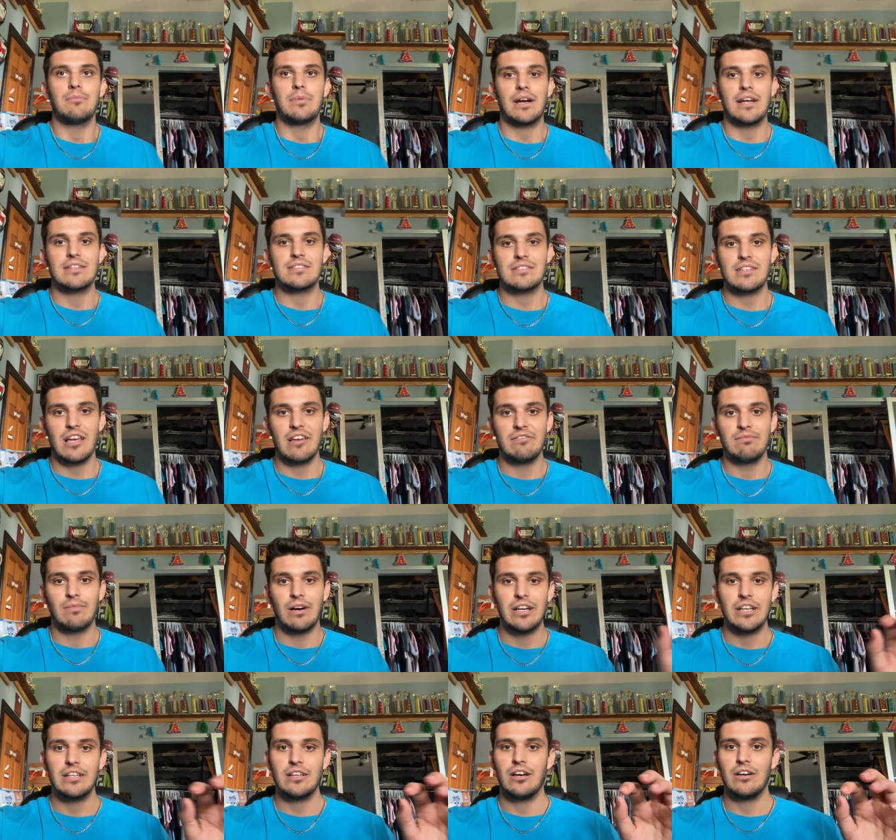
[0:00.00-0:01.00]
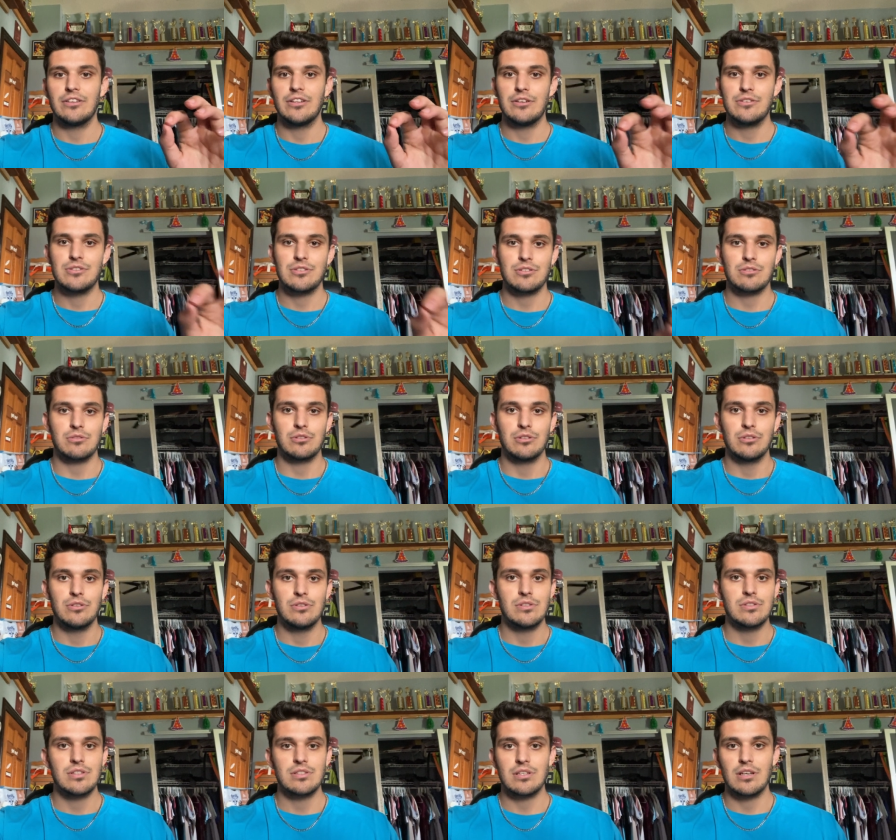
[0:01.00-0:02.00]
but I saved money on those
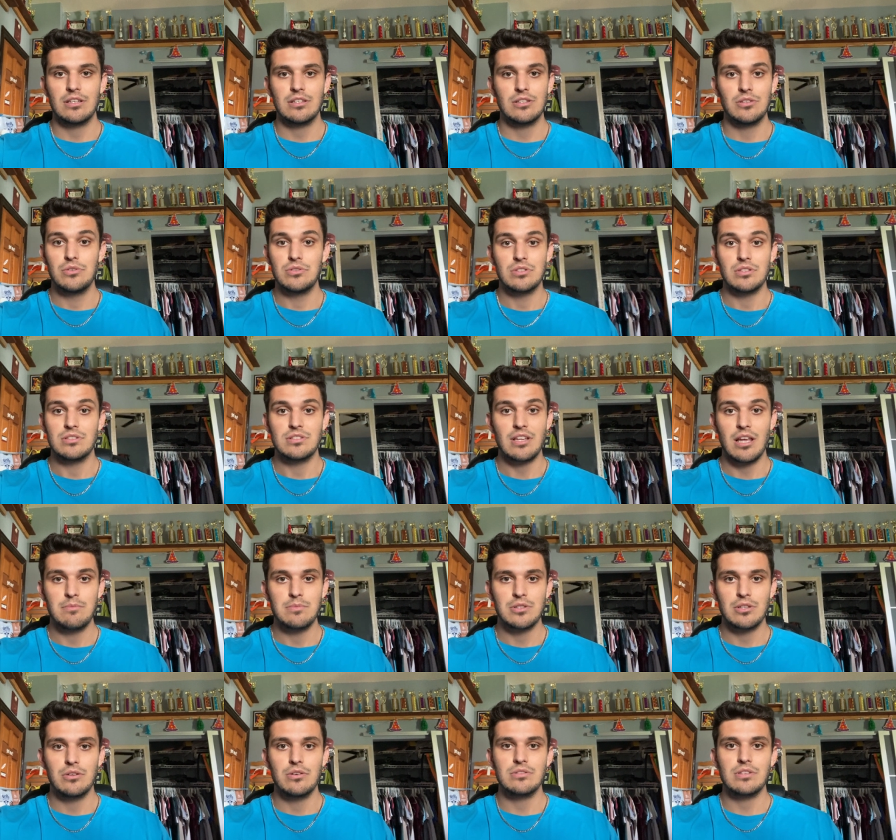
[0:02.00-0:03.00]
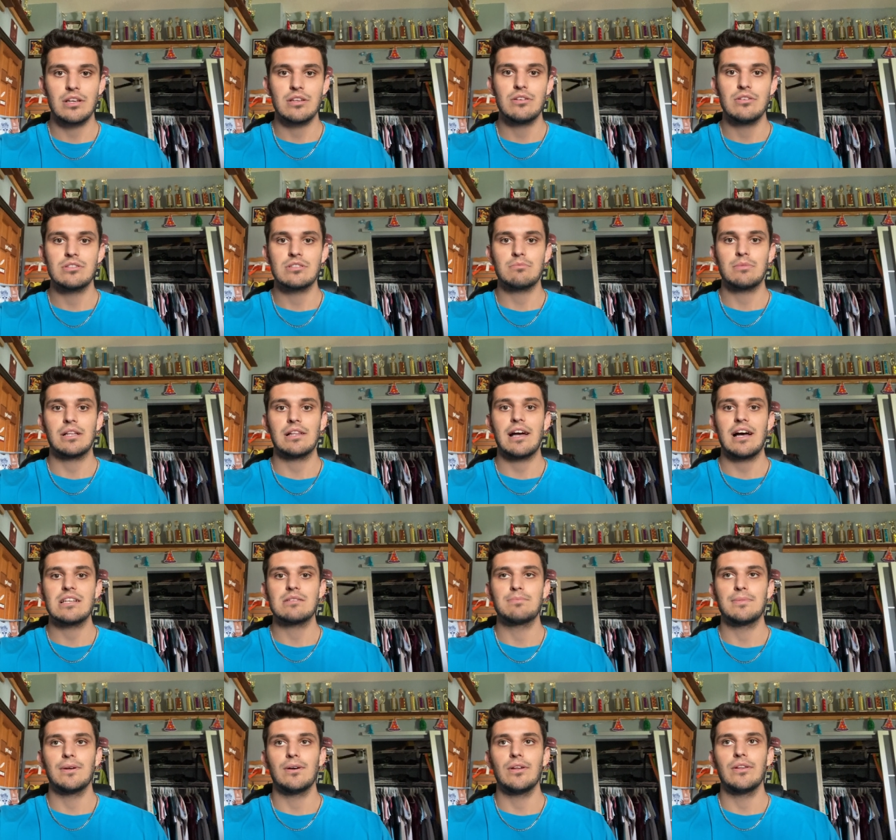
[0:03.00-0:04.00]
screws because I used the same screws I used in my
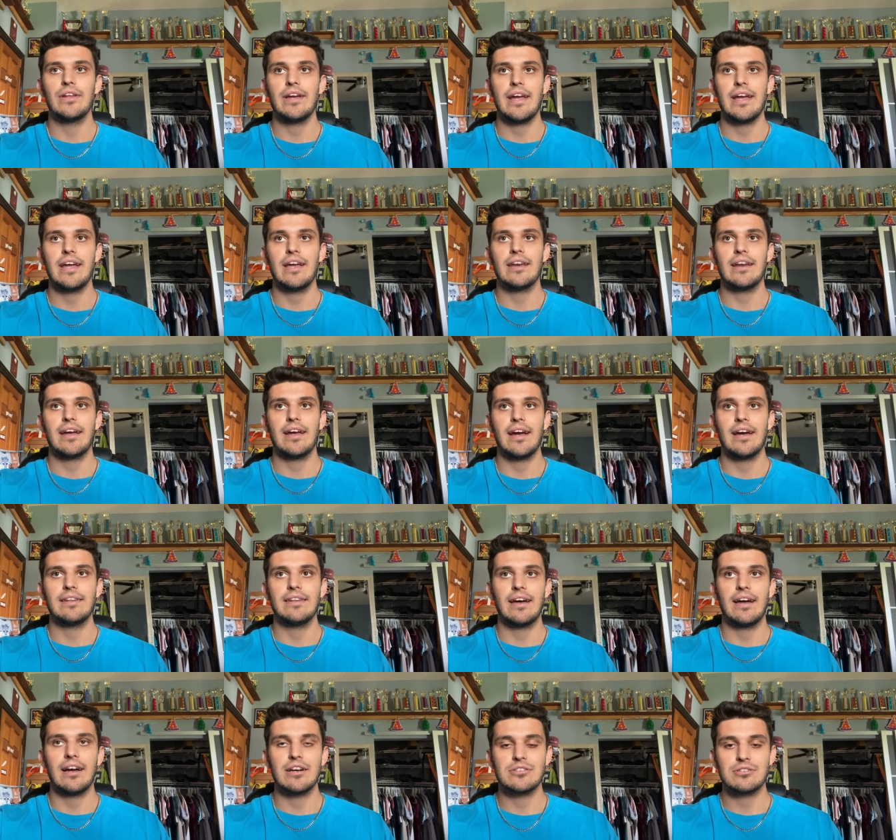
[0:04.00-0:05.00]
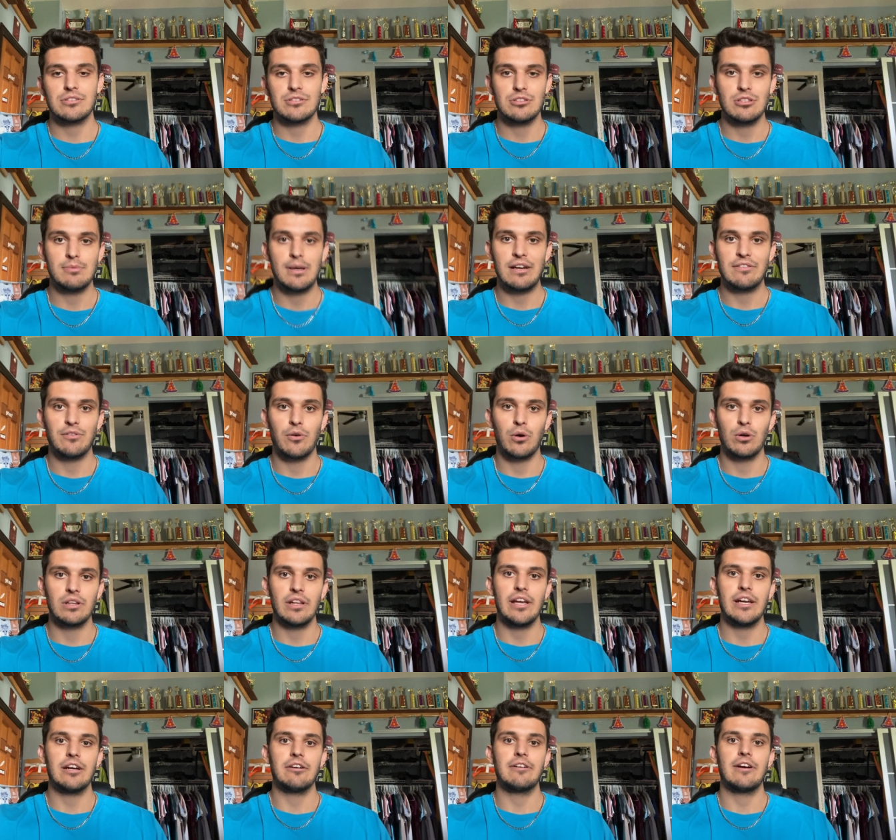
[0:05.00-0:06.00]
last build and I had that extra 2x4
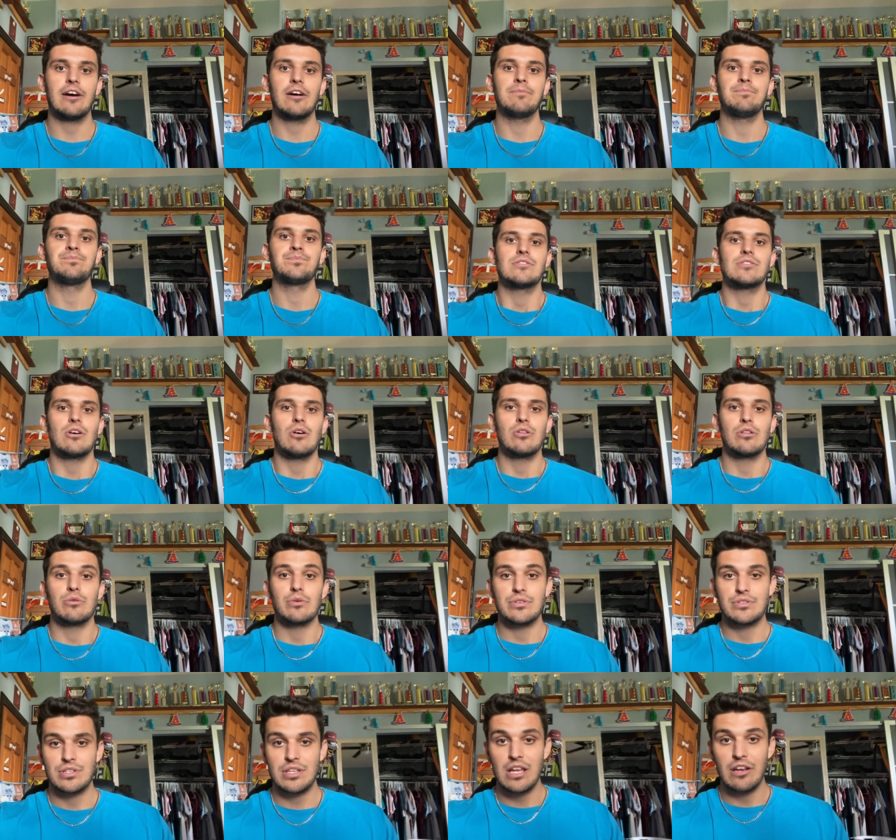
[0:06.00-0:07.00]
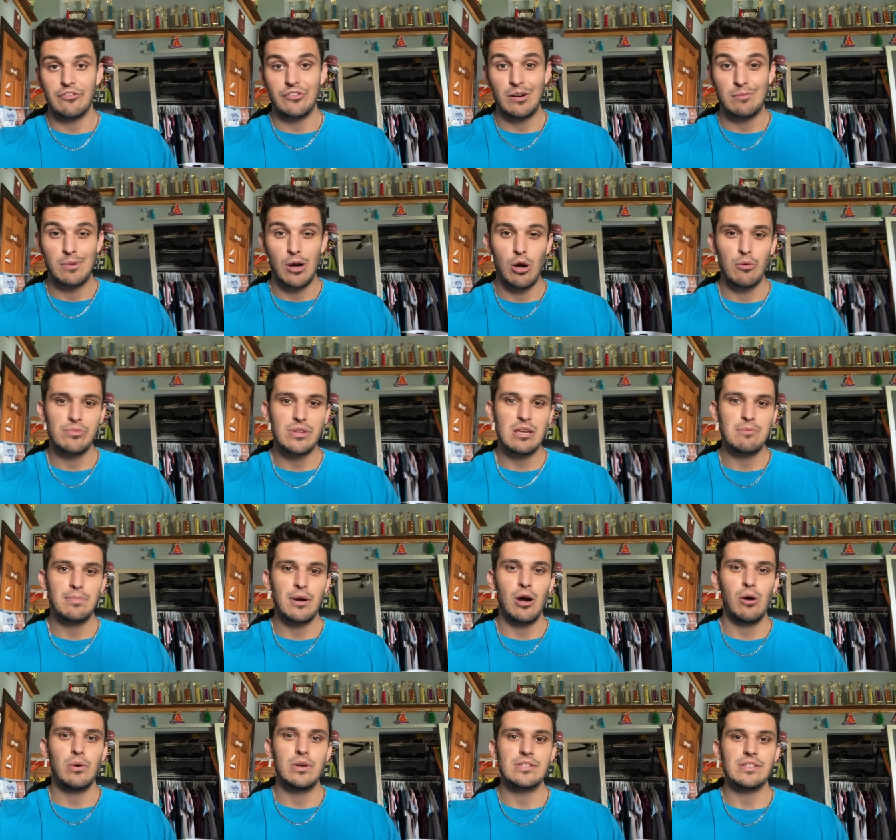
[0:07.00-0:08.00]
laying around. So the receipt from Home
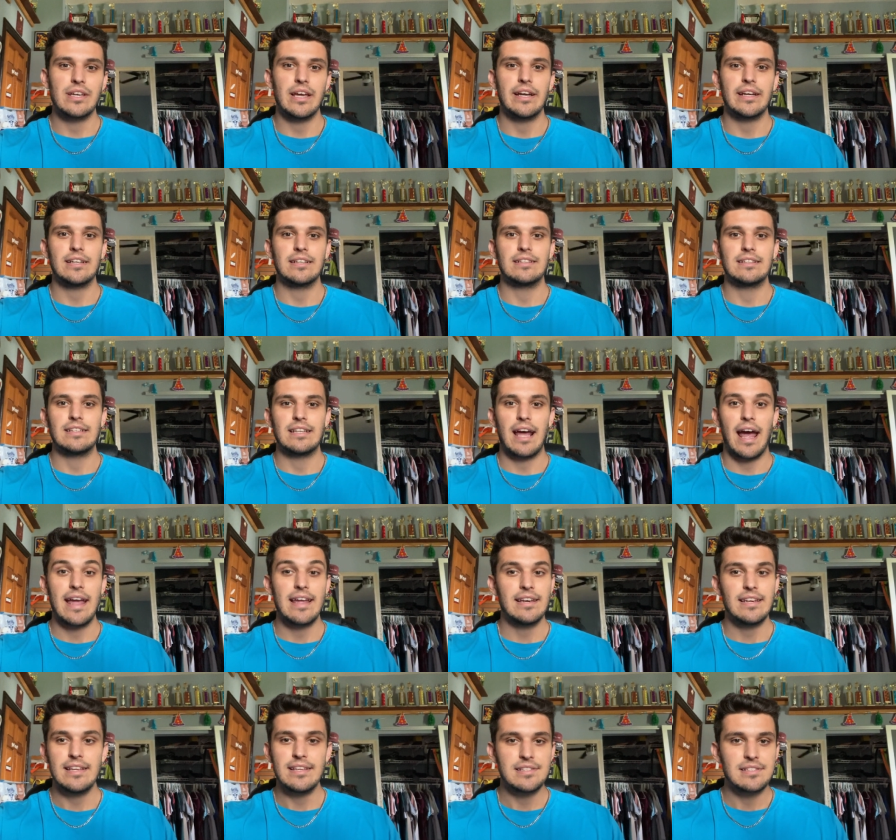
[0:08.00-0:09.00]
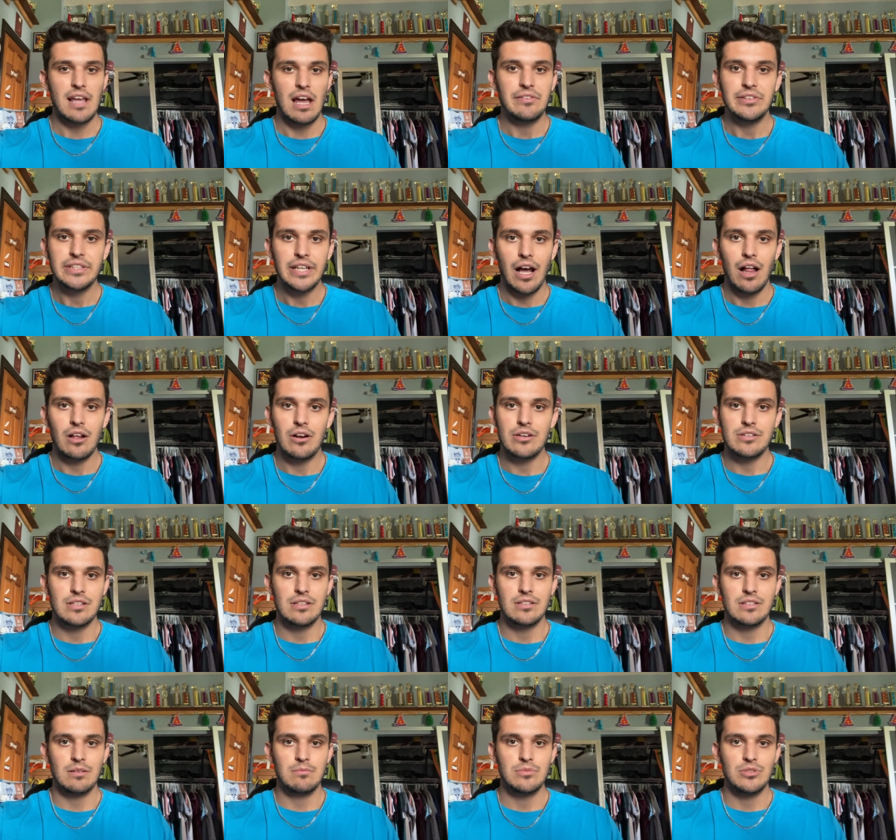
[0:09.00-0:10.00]
Depot was like $97
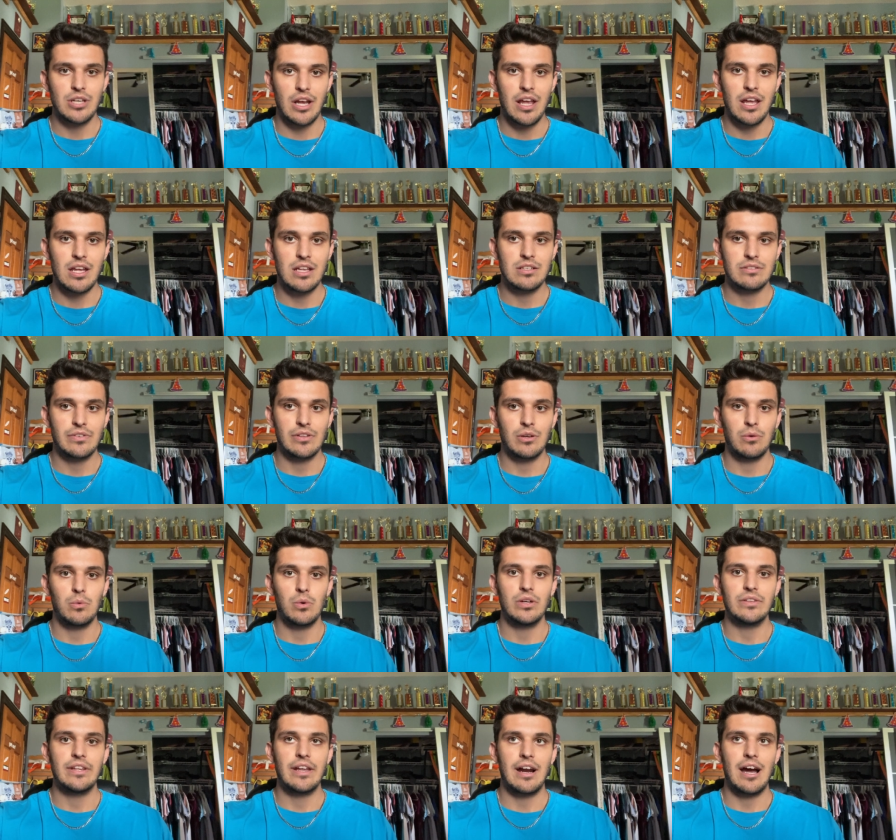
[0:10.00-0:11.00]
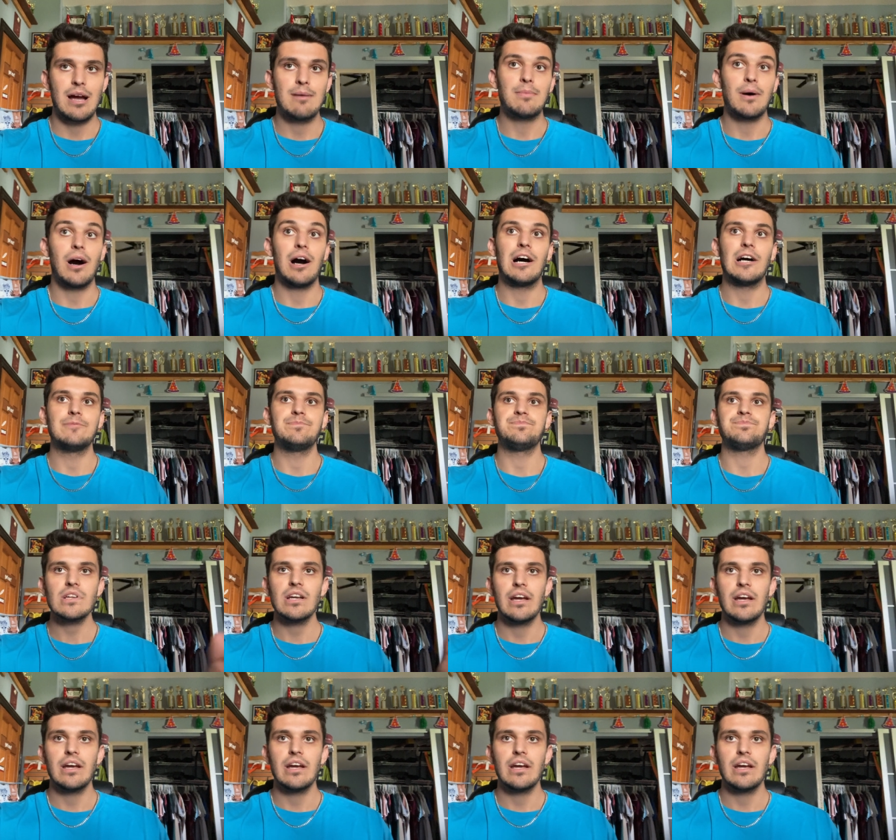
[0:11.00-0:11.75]
and some change for the wood that I bought.